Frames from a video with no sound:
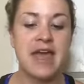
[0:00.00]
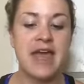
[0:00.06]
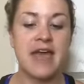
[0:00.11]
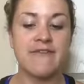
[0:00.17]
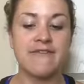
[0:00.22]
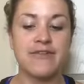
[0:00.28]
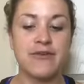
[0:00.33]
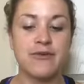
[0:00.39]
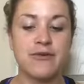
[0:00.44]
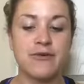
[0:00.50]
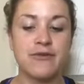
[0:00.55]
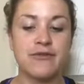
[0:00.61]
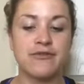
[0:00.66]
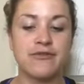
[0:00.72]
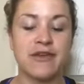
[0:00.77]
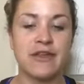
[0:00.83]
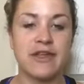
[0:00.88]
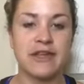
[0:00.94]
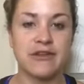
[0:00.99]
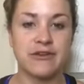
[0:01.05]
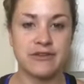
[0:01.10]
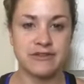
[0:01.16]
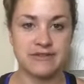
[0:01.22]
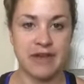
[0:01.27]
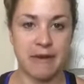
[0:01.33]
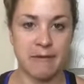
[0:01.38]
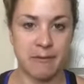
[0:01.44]
if you feel like
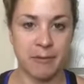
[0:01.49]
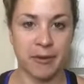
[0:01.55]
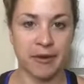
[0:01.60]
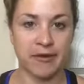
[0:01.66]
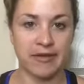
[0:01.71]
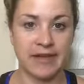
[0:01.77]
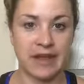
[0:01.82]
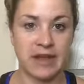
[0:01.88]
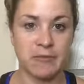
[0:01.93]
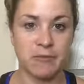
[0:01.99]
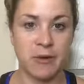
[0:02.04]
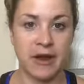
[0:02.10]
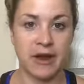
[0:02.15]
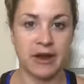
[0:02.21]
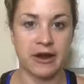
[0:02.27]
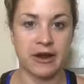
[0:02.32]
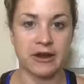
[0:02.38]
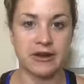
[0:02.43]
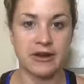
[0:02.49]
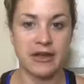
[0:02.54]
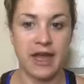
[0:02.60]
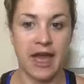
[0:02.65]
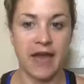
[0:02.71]
you're the type of person where